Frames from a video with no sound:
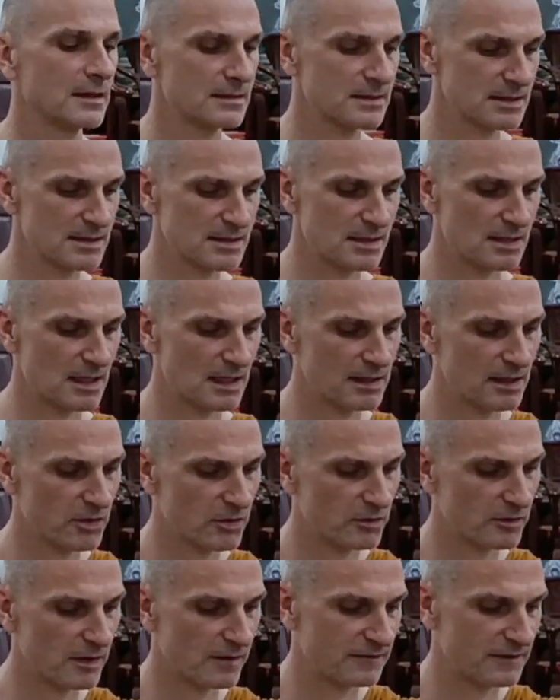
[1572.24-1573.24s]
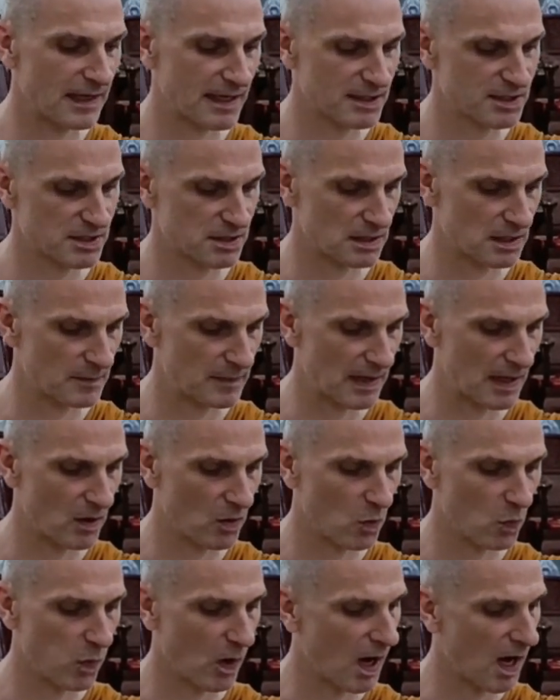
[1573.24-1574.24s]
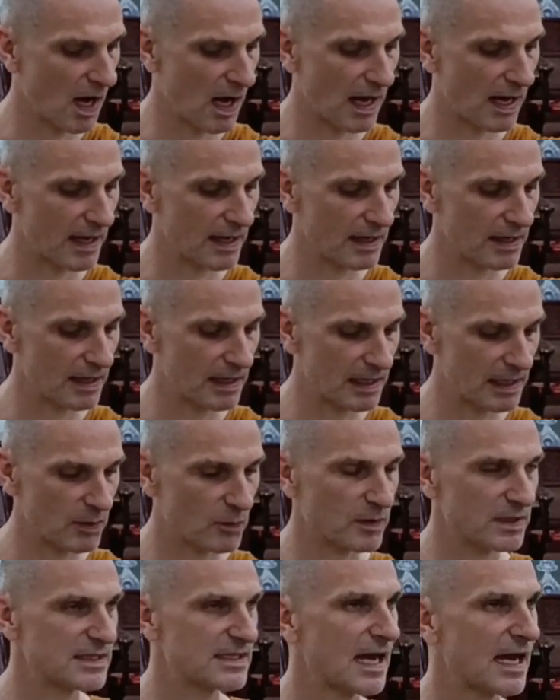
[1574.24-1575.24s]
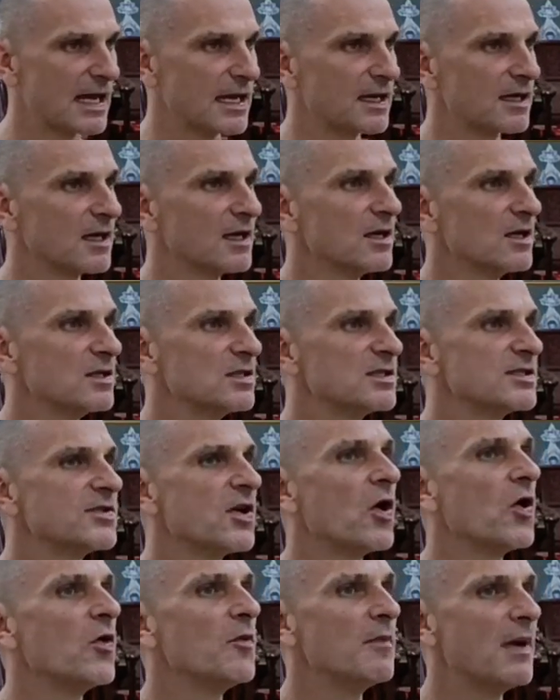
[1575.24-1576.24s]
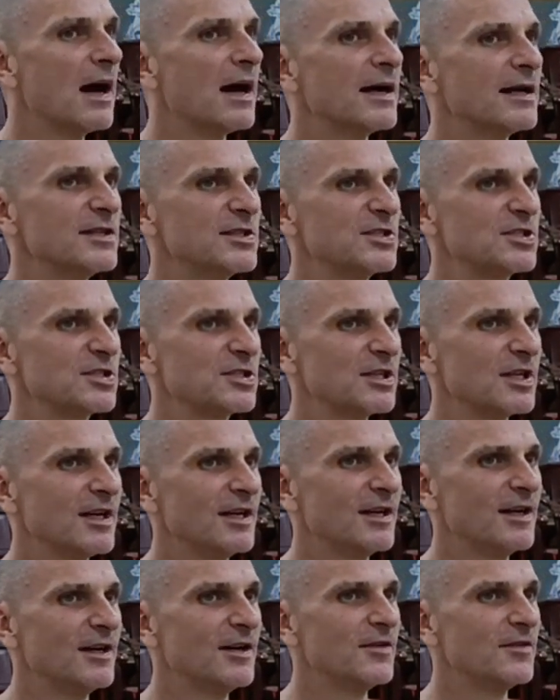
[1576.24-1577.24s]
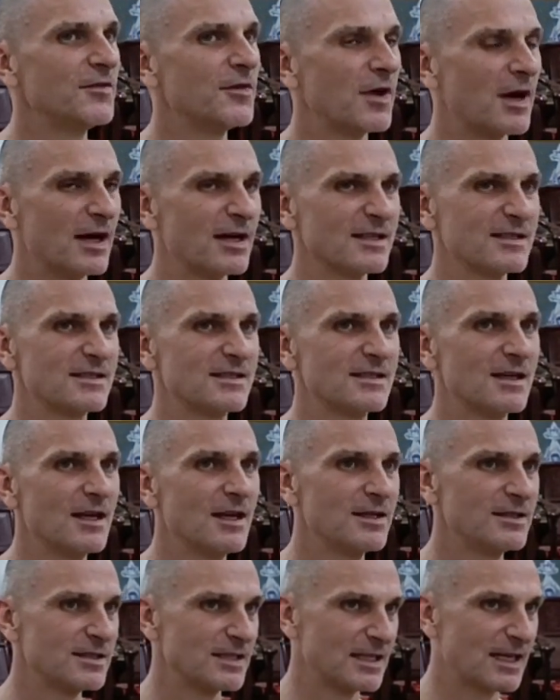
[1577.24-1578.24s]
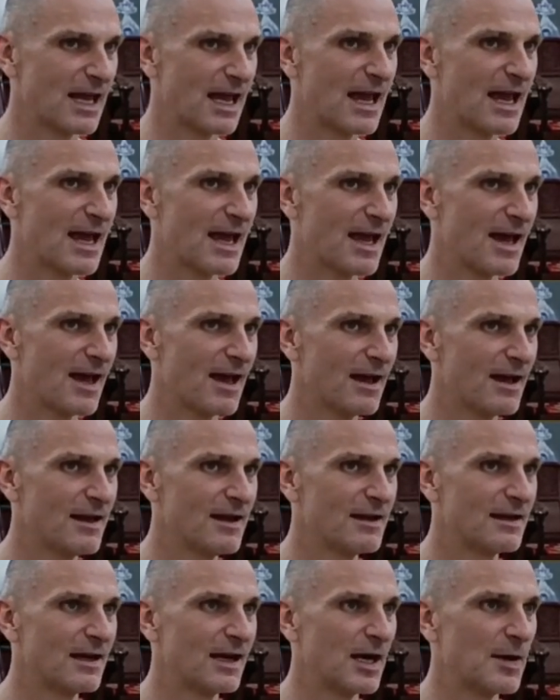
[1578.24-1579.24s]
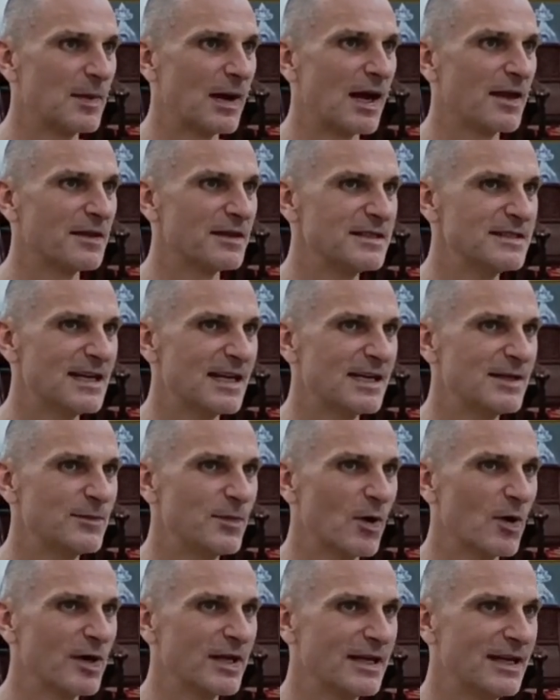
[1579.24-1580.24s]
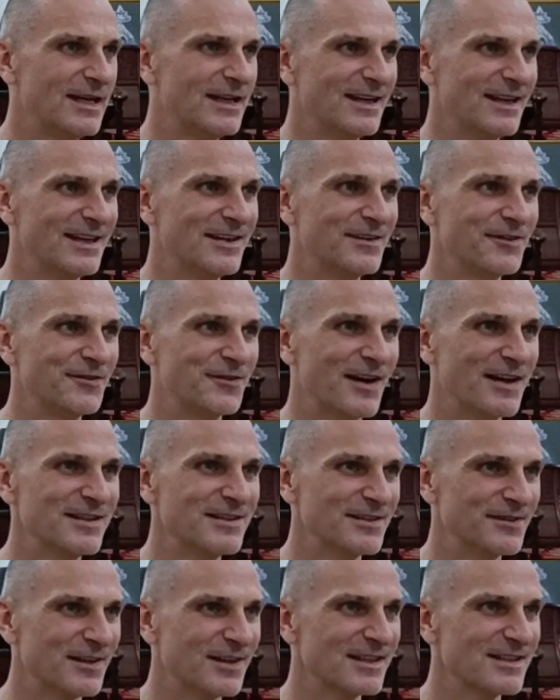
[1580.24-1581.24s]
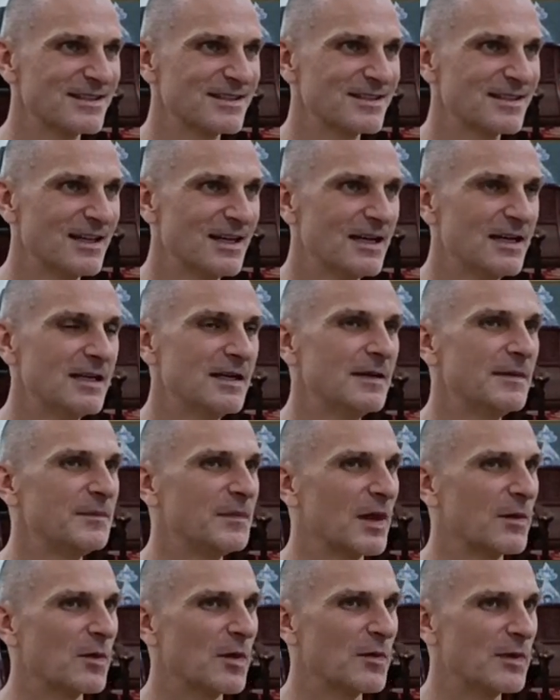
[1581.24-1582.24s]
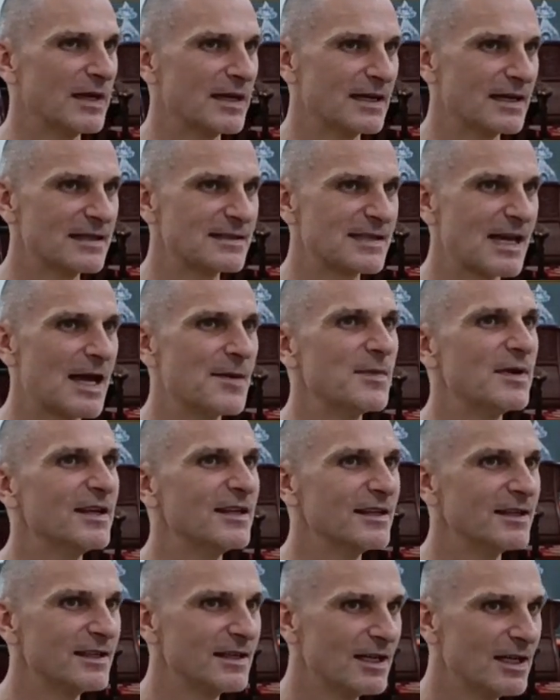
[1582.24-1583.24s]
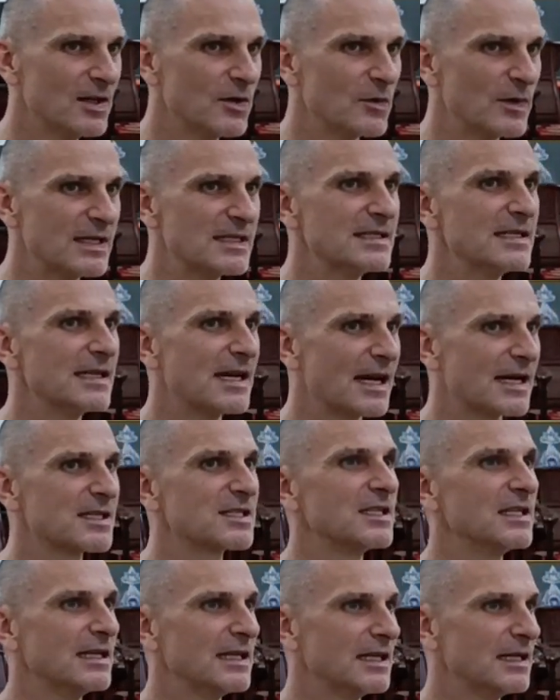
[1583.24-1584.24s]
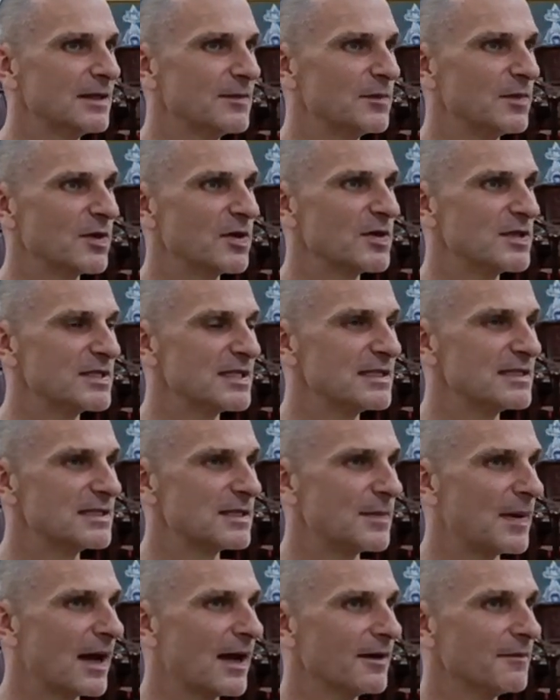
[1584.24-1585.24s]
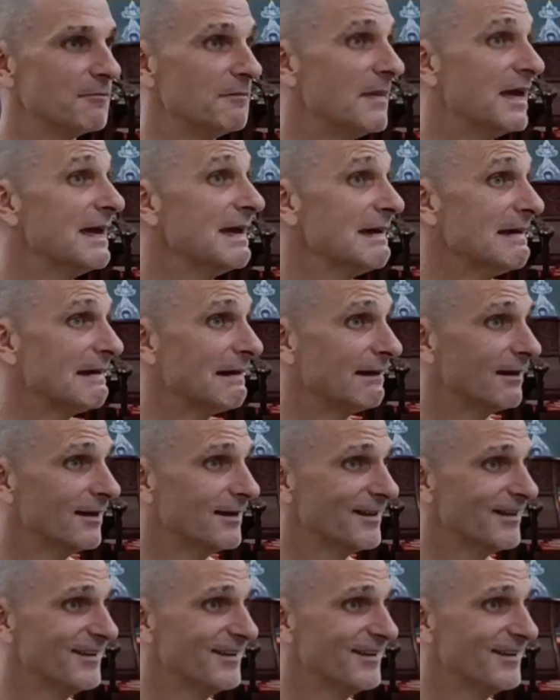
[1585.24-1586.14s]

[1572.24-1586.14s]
just a little reflection about why it would take so much for us to care about the dead body in front of us. And when we examine it, we see actually because it's about me